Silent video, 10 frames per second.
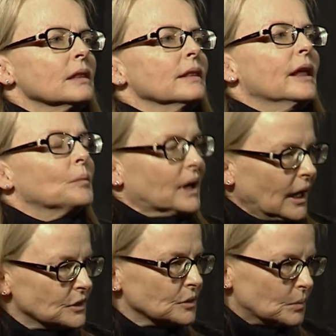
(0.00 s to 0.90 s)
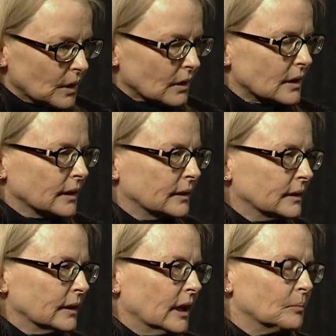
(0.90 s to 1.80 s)
That when I do work
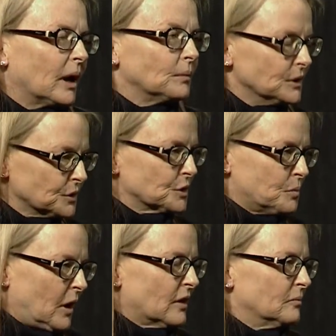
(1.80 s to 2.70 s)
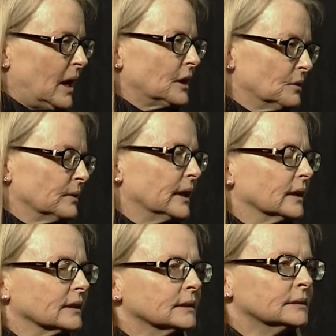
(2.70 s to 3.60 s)
in my research part of my
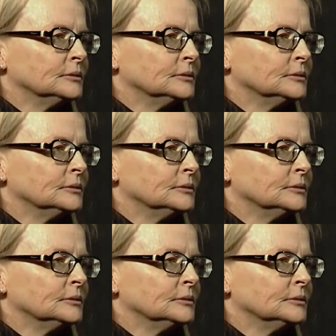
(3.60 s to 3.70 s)
career,